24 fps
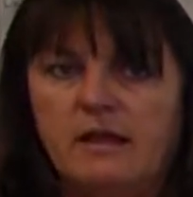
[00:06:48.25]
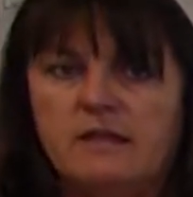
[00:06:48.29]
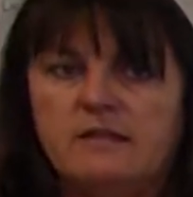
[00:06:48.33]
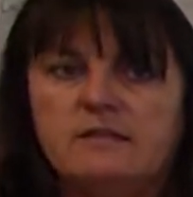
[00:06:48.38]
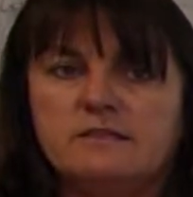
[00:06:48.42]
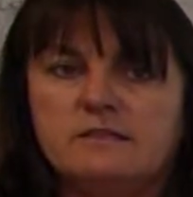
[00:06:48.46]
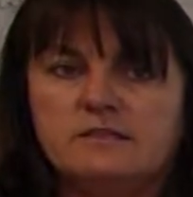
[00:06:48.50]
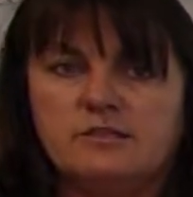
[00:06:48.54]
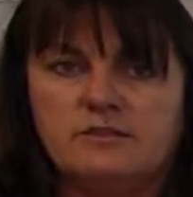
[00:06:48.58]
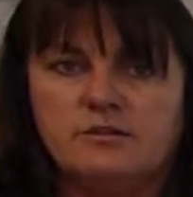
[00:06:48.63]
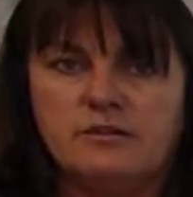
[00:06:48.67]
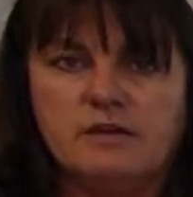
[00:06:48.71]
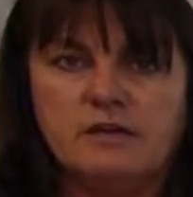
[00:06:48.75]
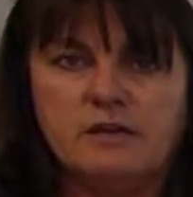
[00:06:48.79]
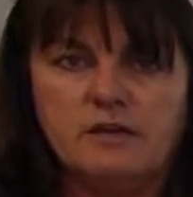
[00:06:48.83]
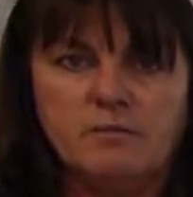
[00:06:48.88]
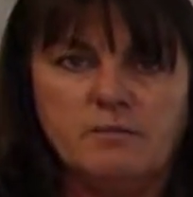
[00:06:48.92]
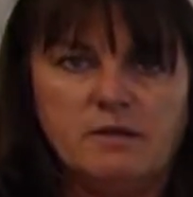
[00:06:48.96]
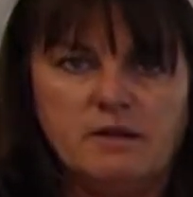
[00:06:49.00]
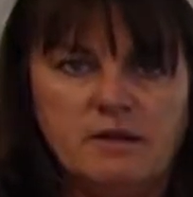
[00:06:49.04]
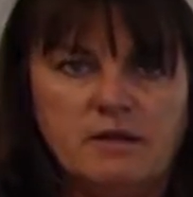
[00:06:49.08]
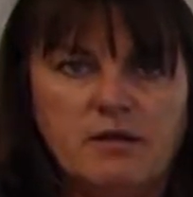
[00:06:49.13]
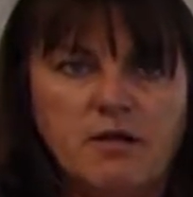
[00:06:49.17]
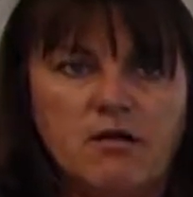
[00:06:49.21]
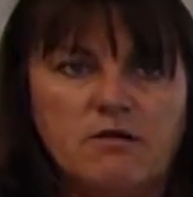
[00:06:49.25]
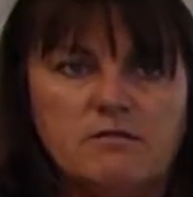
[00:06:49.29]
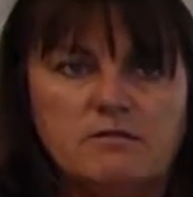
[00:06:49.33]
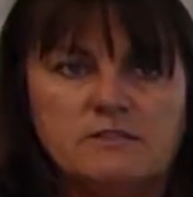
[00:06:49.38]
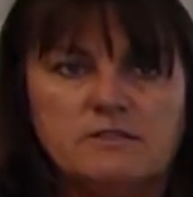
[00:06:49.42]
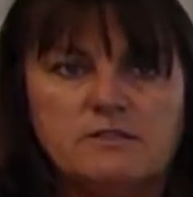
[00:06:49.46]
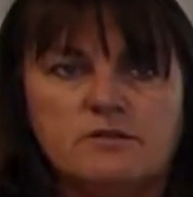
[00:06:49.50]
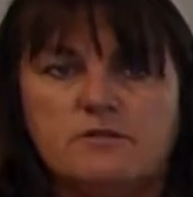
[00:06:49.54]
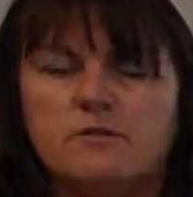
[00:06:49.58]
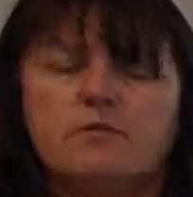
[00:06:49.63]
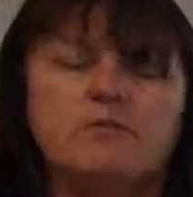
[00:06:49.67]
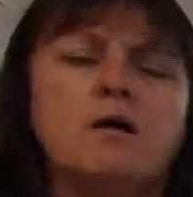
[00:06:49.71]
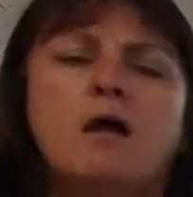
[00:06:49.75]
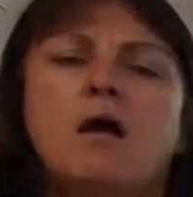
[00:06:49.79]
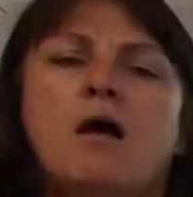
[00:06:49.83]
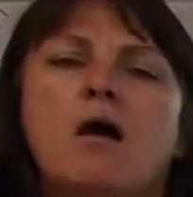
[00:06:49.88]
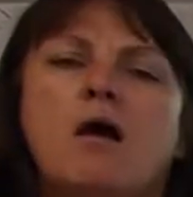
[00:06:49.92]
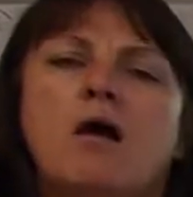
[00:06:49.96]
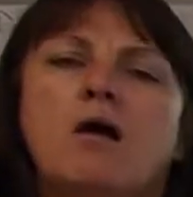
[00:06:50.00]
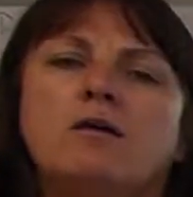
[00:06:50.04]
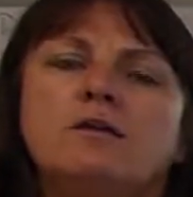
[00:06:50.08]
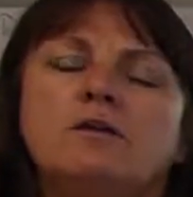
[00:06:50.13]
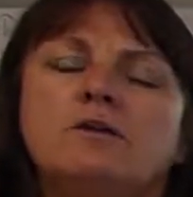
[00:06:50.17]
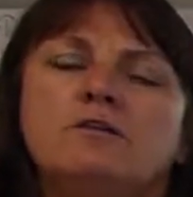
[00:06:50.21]
The steering committee also
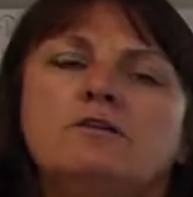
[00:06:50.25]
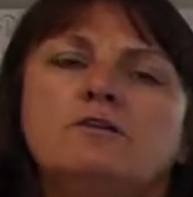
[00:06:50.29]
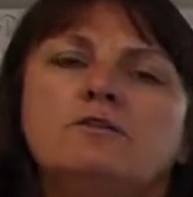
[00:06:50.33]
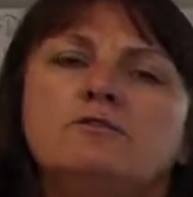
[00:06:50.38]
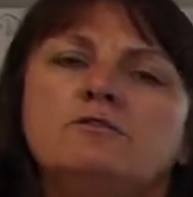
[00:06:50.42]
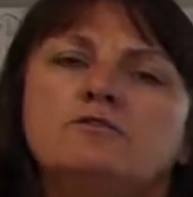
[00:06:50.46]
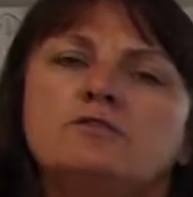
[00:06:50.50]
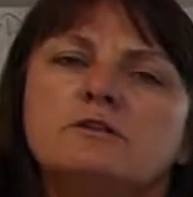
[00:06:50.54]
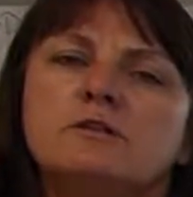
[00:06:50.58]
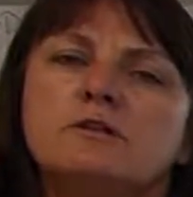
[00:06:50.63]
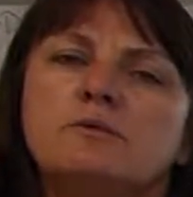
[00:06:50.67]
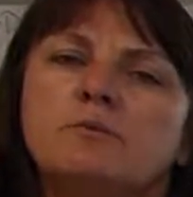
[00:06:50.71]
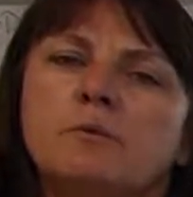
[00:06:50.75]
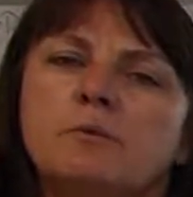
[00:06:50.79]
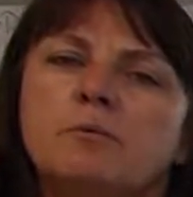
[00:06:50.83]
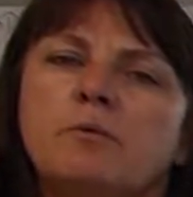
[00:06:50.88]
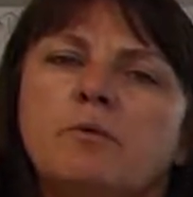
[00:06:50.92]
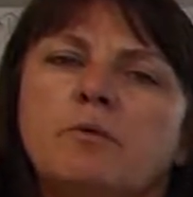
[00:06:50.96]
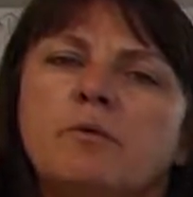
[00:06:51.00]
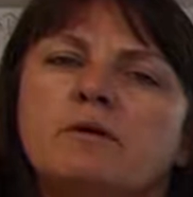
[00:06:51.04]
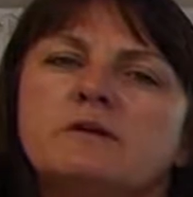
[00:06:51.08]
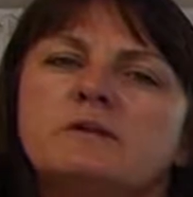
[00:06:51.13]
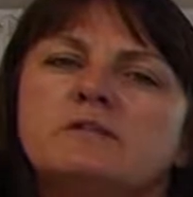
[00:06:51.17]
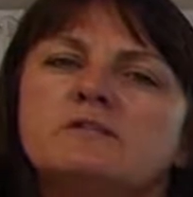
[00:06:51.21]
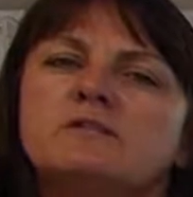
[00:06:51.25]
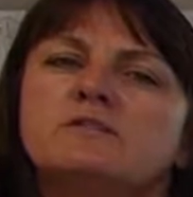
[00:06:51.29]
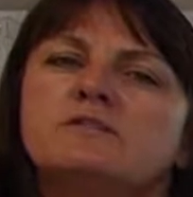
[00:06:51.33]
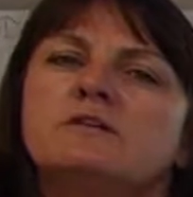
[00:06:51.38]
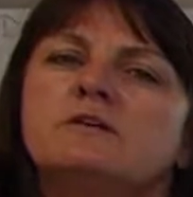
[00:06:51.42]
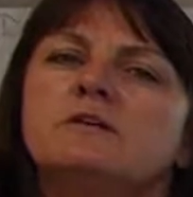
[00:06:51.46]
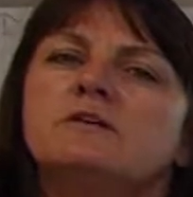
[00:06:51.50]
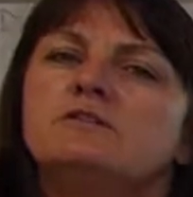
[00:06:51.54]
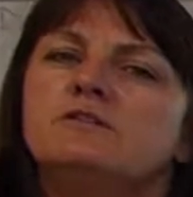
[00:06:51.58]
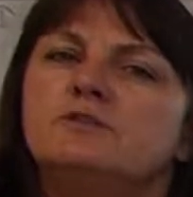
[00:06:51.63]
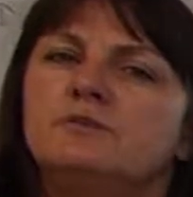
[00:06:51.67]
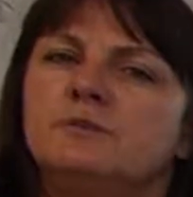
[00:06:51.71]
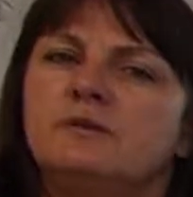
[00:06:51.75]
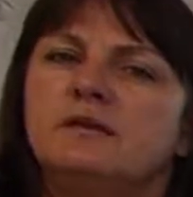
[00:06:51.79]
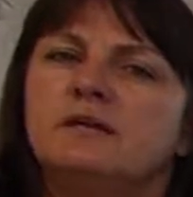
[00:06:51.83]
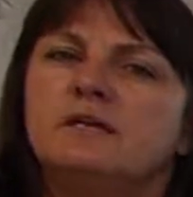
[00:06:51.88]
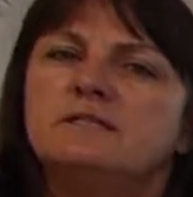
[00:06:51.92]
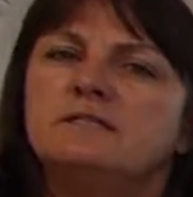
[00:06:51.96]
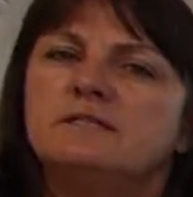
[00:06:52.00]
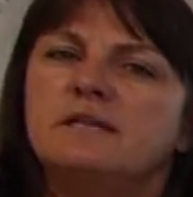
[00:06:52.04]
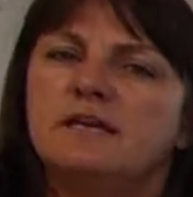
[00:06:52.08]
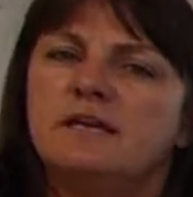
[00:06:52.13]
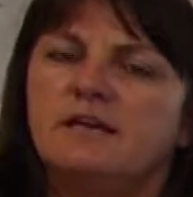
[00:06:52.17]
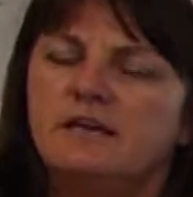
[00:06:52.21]
usually reports to an
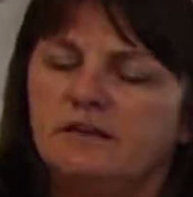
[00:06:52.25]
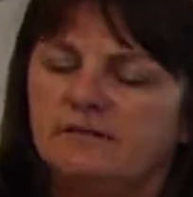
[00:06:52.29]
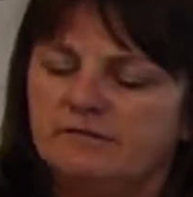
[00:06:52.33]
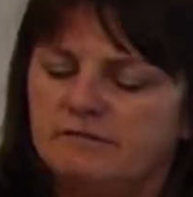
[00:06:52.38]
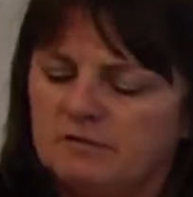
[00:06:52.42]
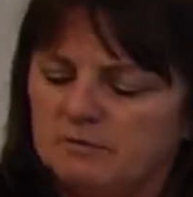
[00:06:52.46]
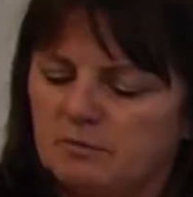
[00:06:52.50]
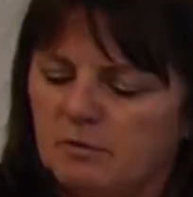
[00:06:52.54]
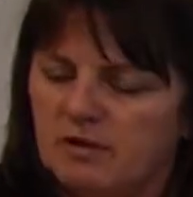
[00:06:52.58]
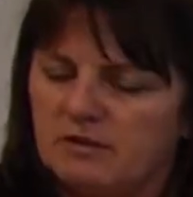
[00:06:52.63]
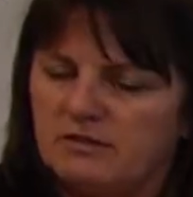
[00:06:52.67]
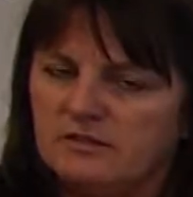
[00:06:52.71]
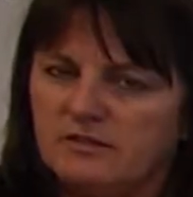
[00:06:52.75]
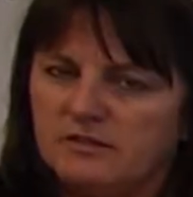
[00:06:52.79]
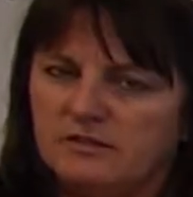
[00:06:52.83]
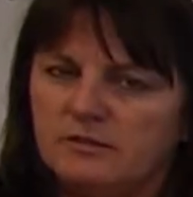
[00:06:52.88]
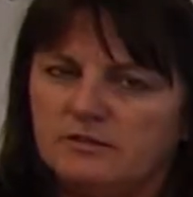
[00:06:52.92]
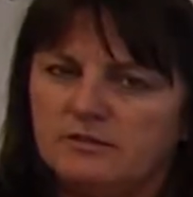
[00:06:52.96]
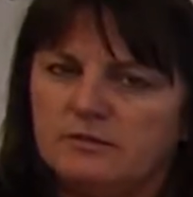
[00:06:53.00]
executive sponsor.